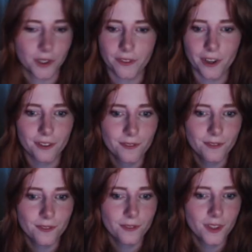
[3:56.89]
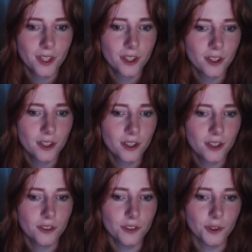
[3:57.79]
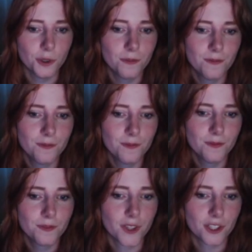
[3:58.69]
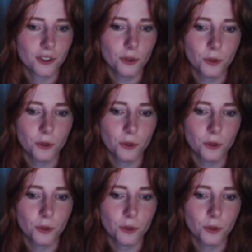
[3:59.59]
there. New. That's the